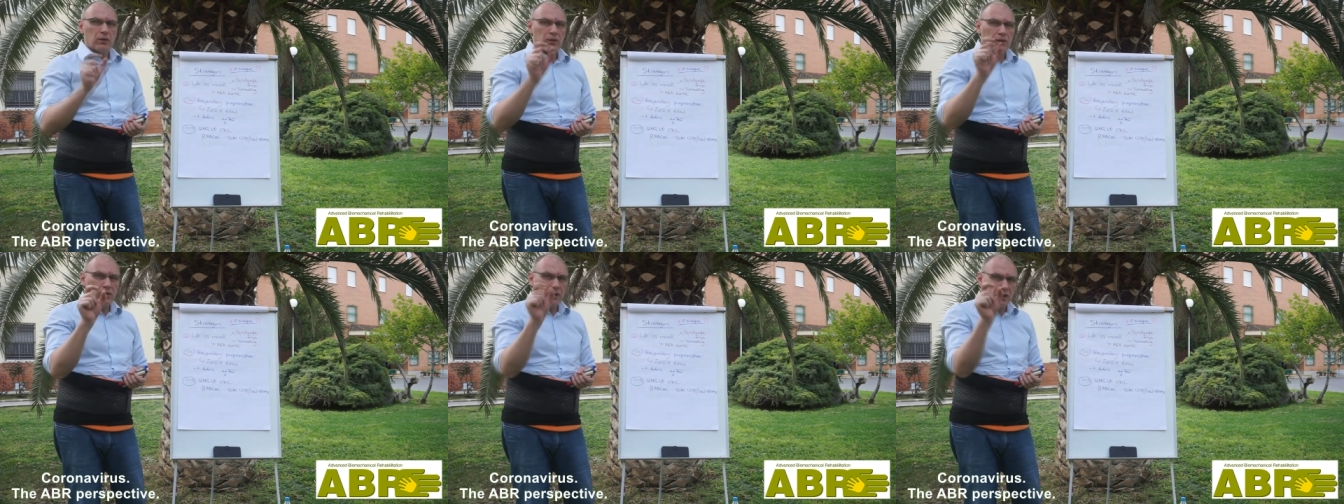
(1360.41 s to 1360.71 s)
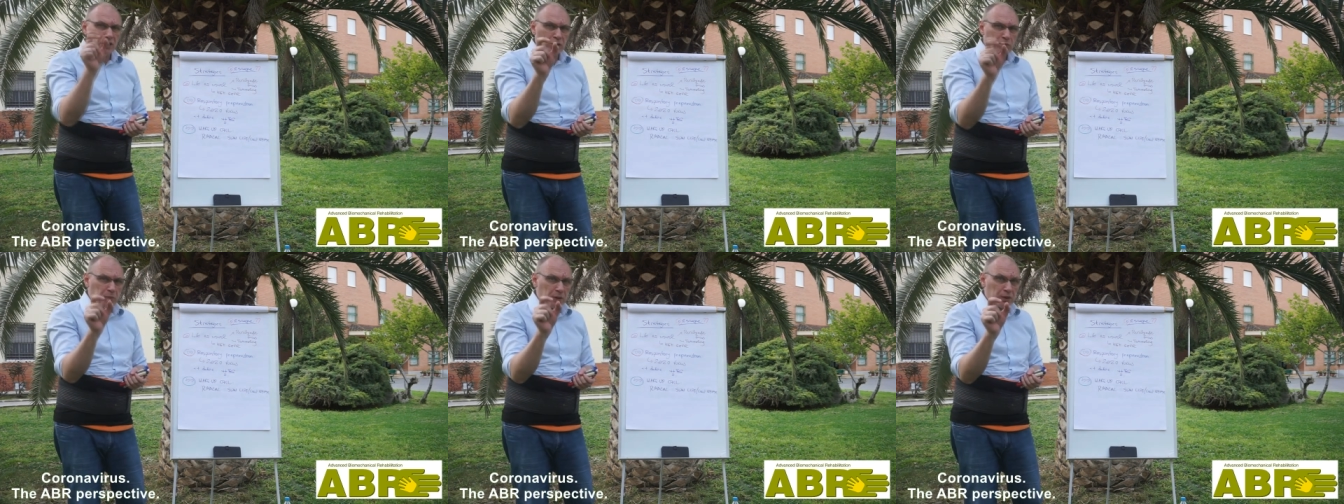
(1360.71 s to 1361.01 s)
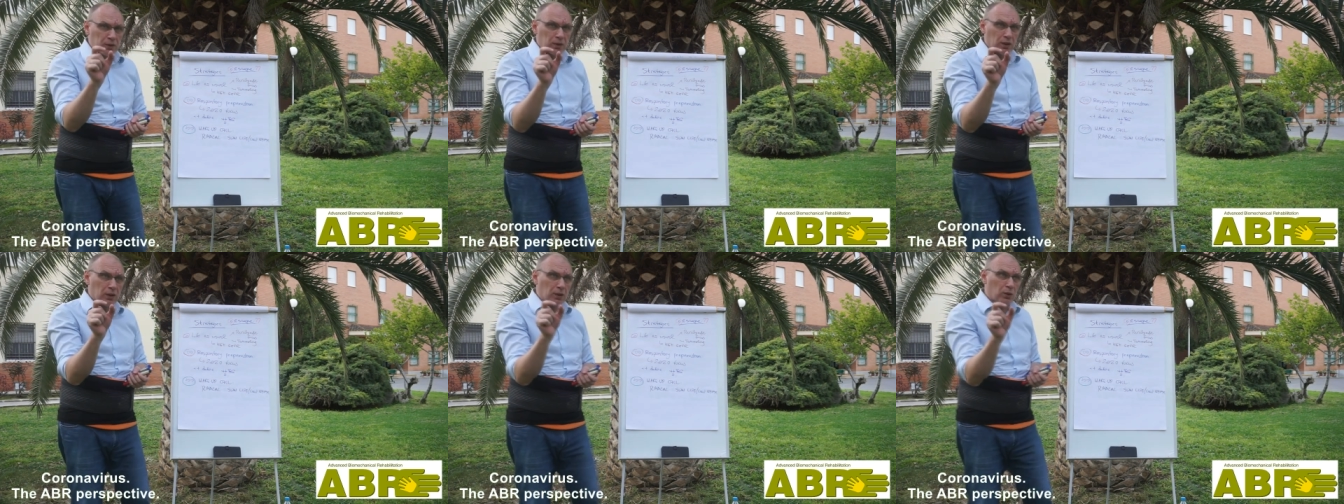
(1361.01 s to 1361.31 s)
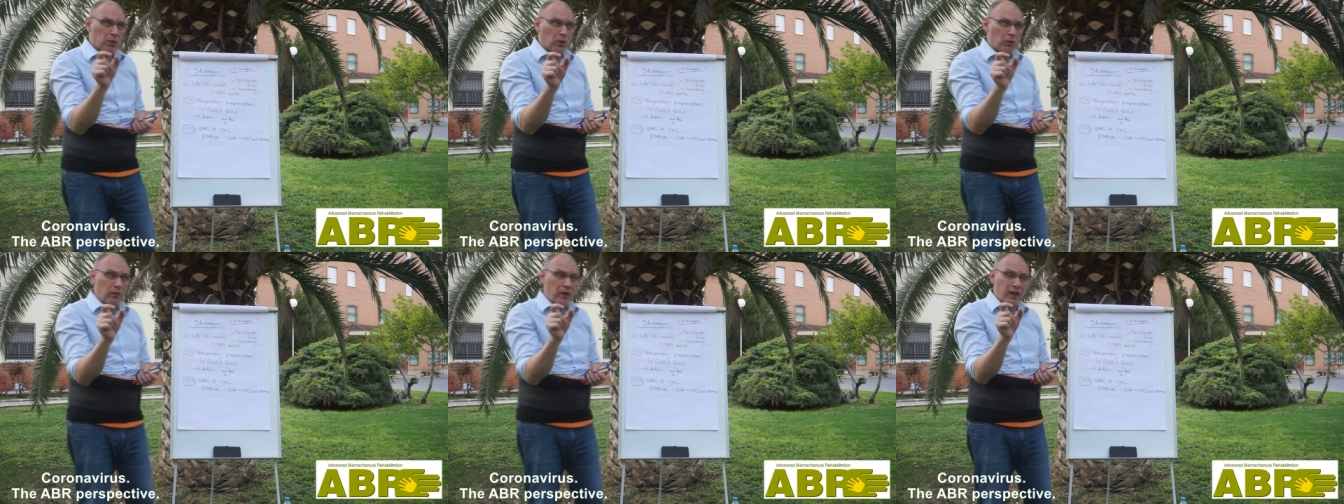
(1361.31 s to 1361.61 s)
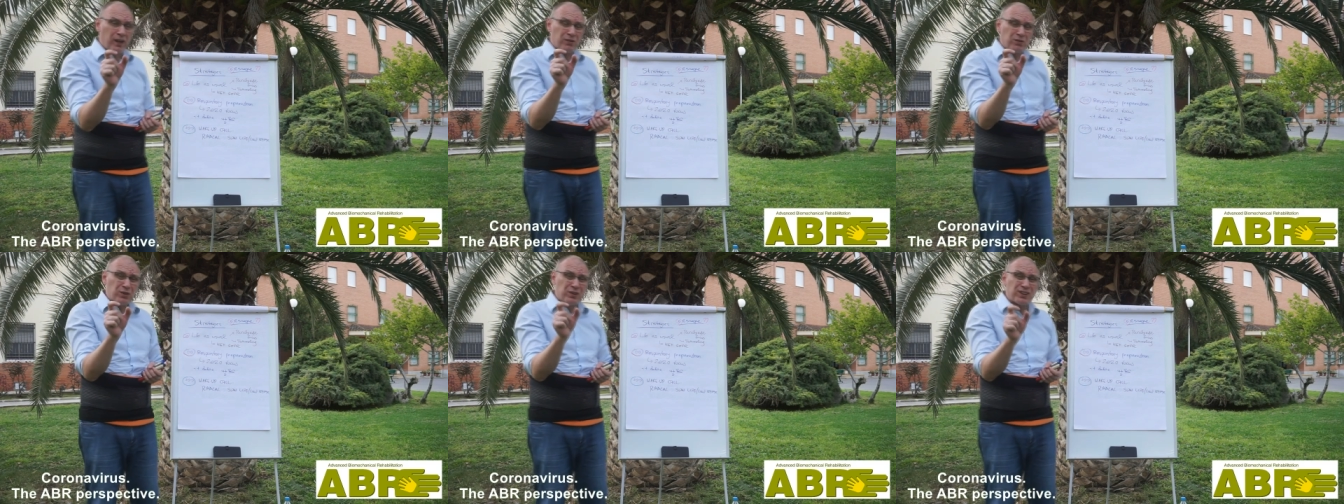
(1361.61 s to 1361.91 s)
This particular
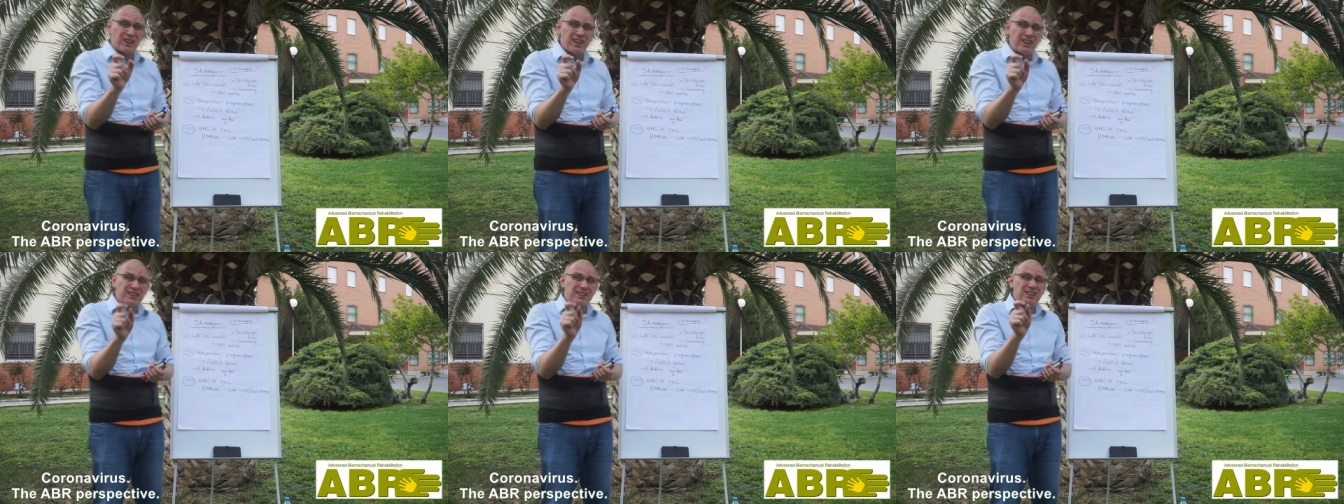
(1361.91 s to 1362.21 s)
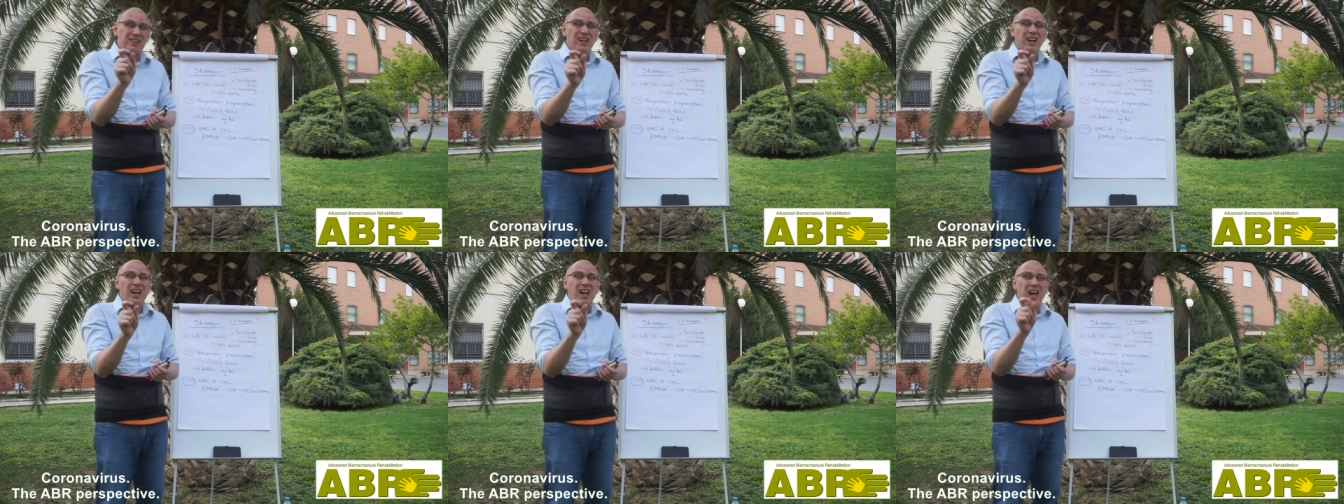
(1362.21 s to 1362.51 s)
virus is